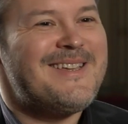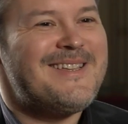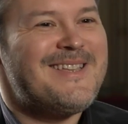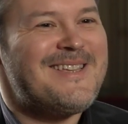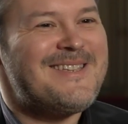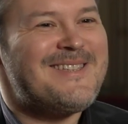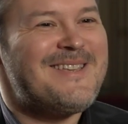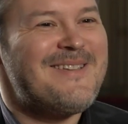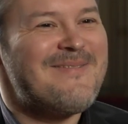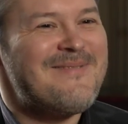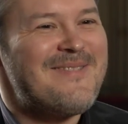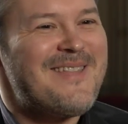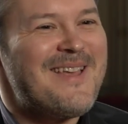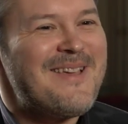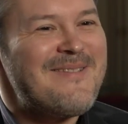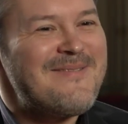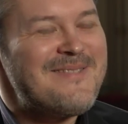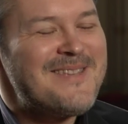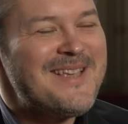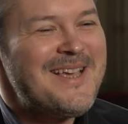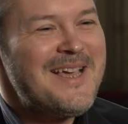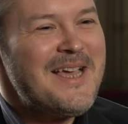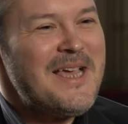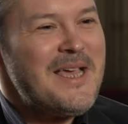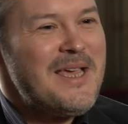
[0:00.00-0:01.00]

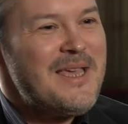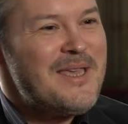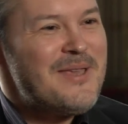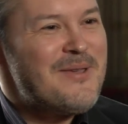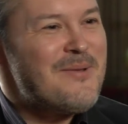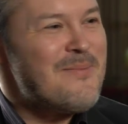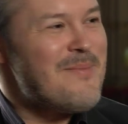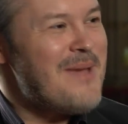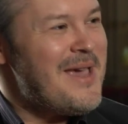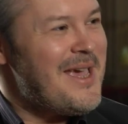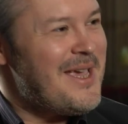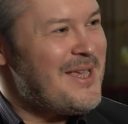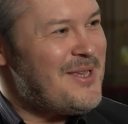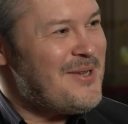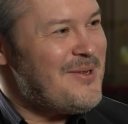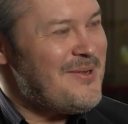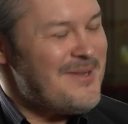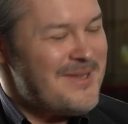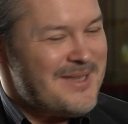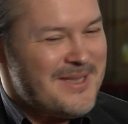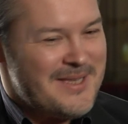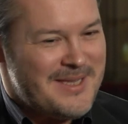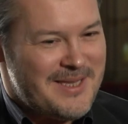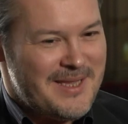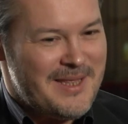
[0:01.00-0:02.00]
sometimes you make
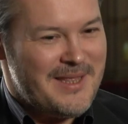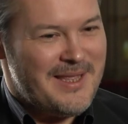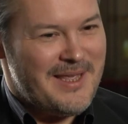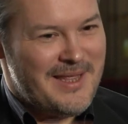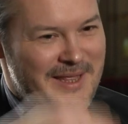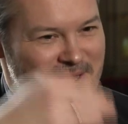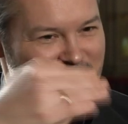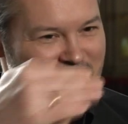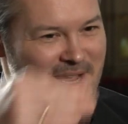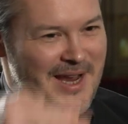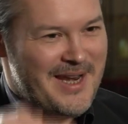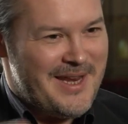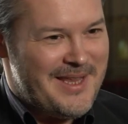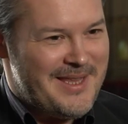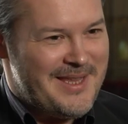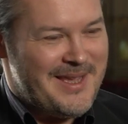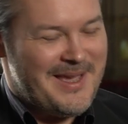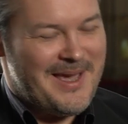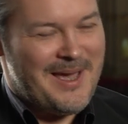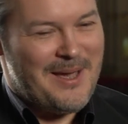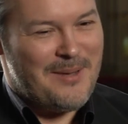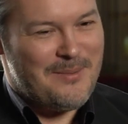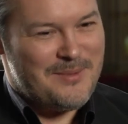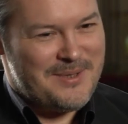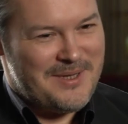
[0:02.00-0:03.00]
choices and then reality
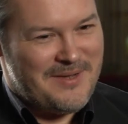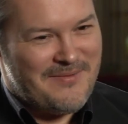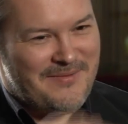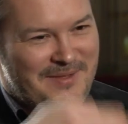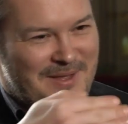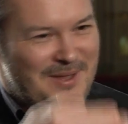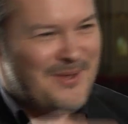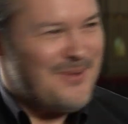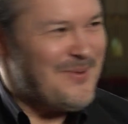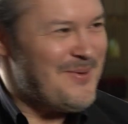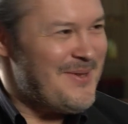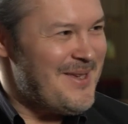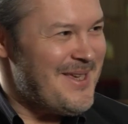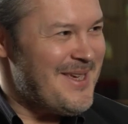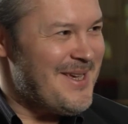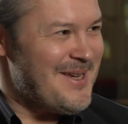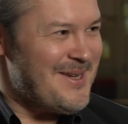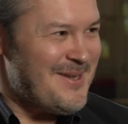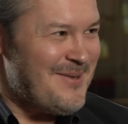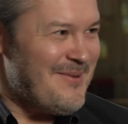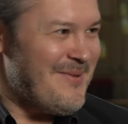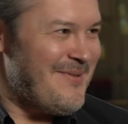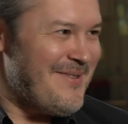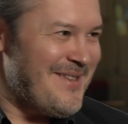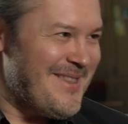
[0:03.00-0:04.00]
comes. After 2
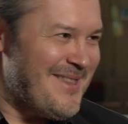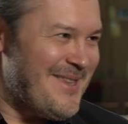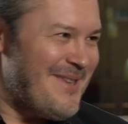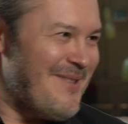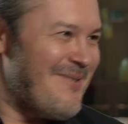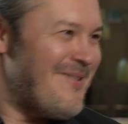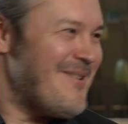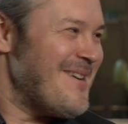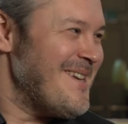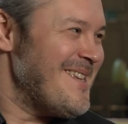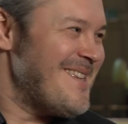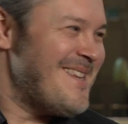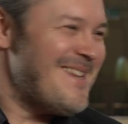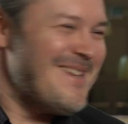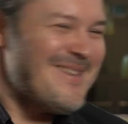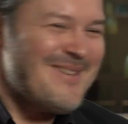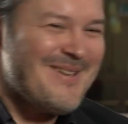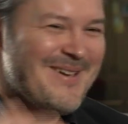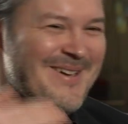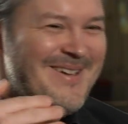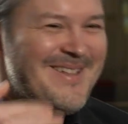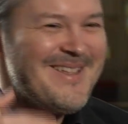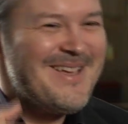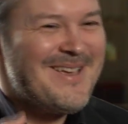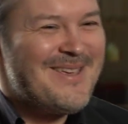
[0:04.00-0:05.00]
years you feel different.
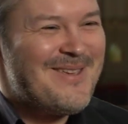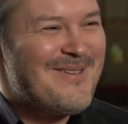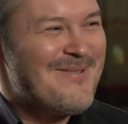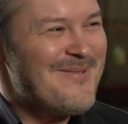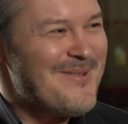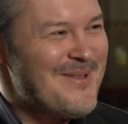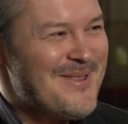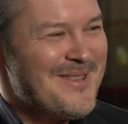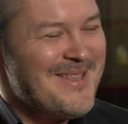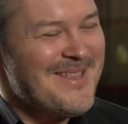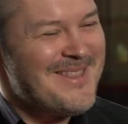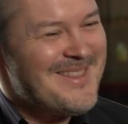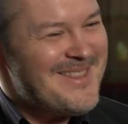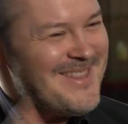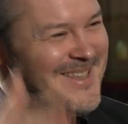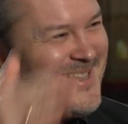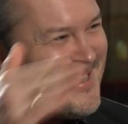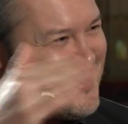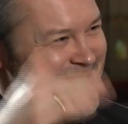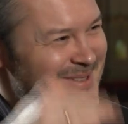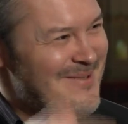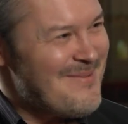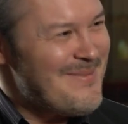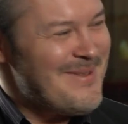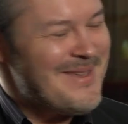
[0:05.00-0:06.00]
You wanted
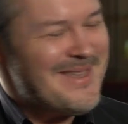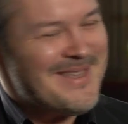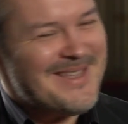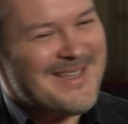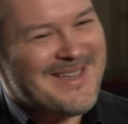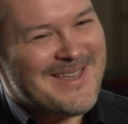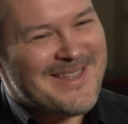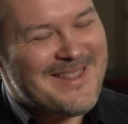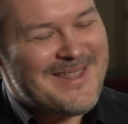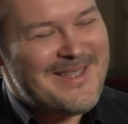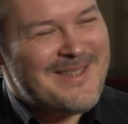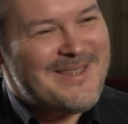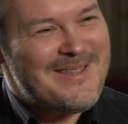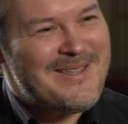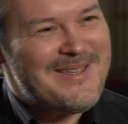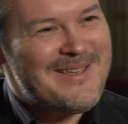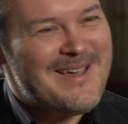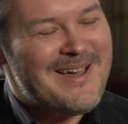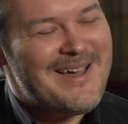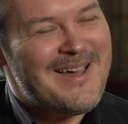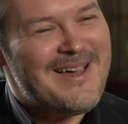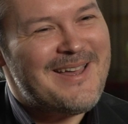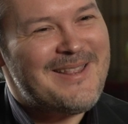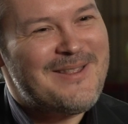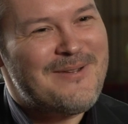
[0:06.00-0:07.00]
this to be in the
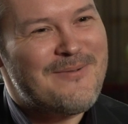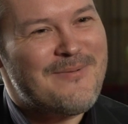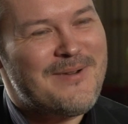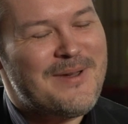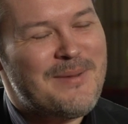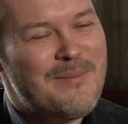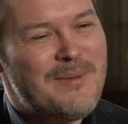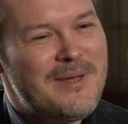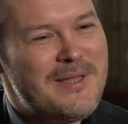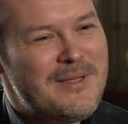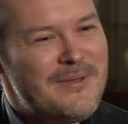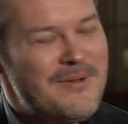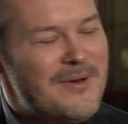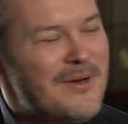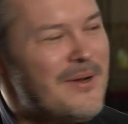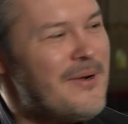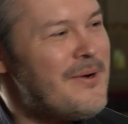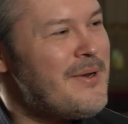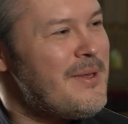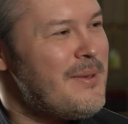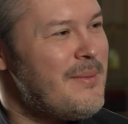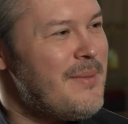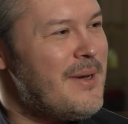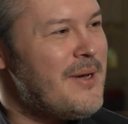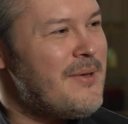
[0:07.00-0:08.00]
other way, but you
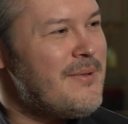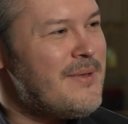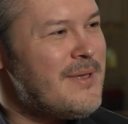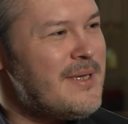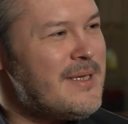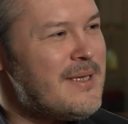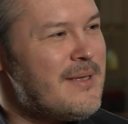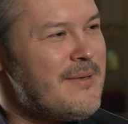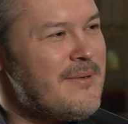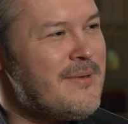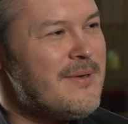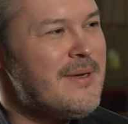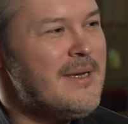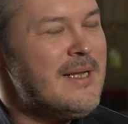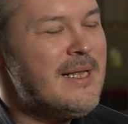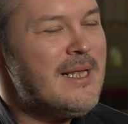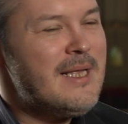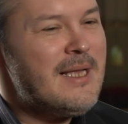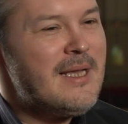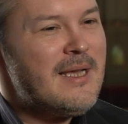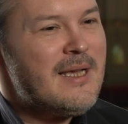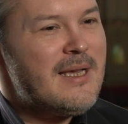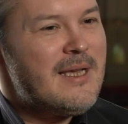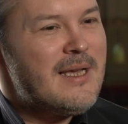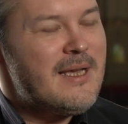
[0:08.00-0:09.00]
learn about this too.
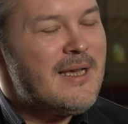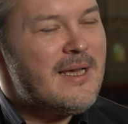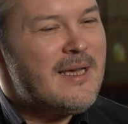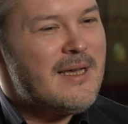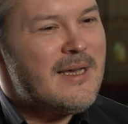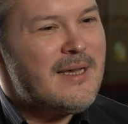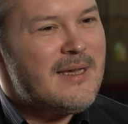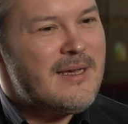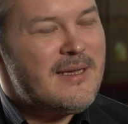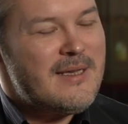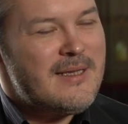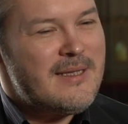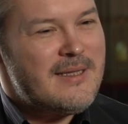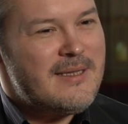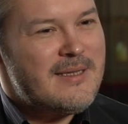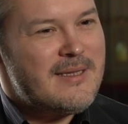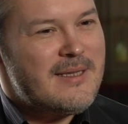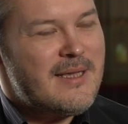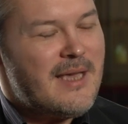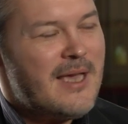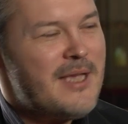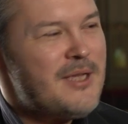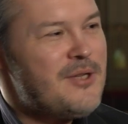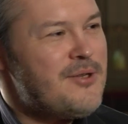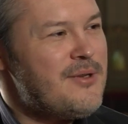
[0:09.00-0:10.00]
It's
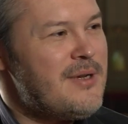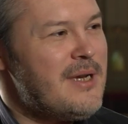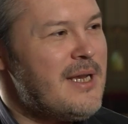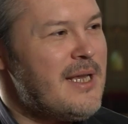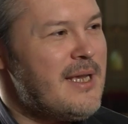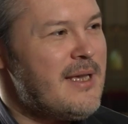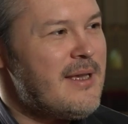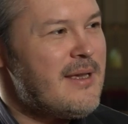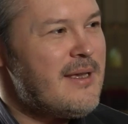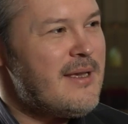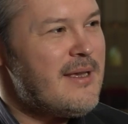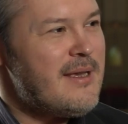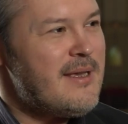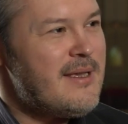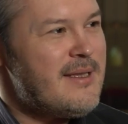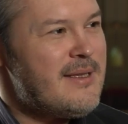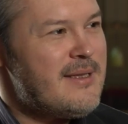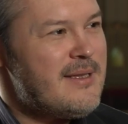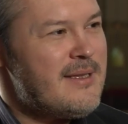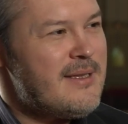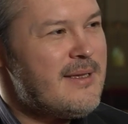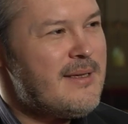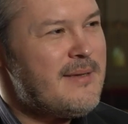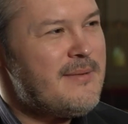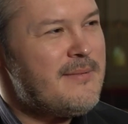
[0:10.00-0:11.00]
scheduling,
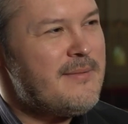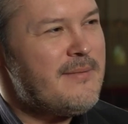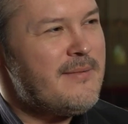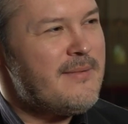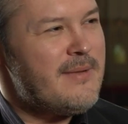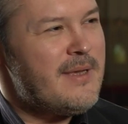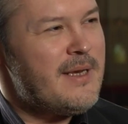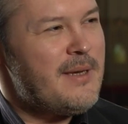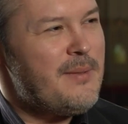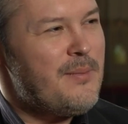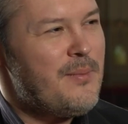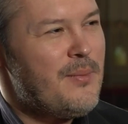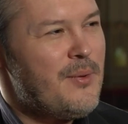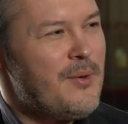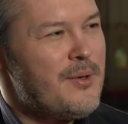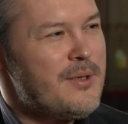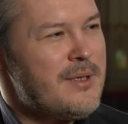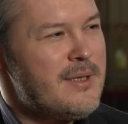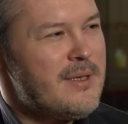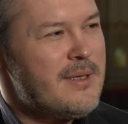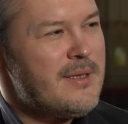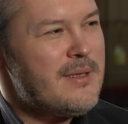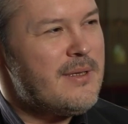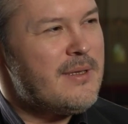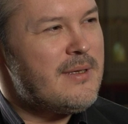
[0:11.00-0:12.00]
it's very
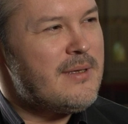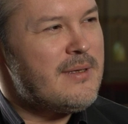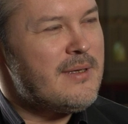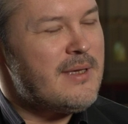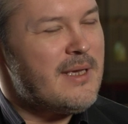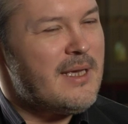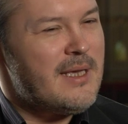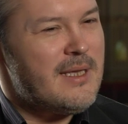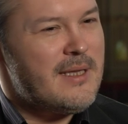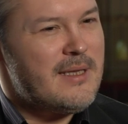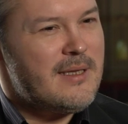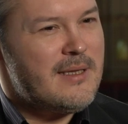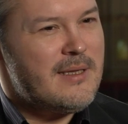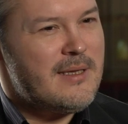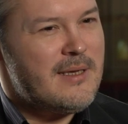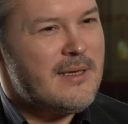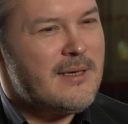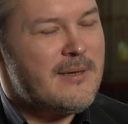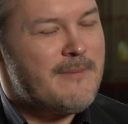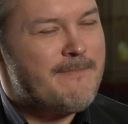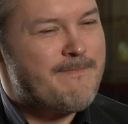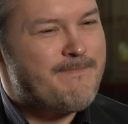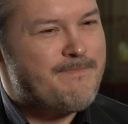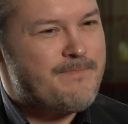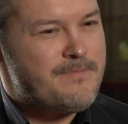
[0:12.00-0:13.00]
important
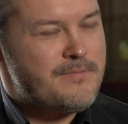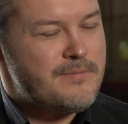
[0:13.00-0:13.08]
and